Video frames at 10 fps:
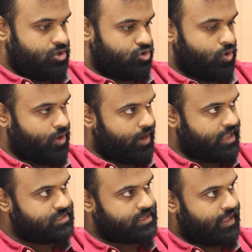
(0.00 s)
Show your
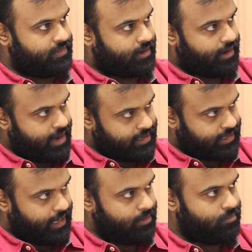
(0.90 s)
ads at the right
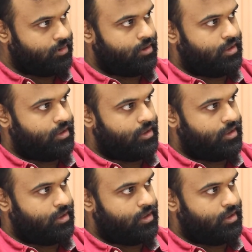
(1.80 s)
time,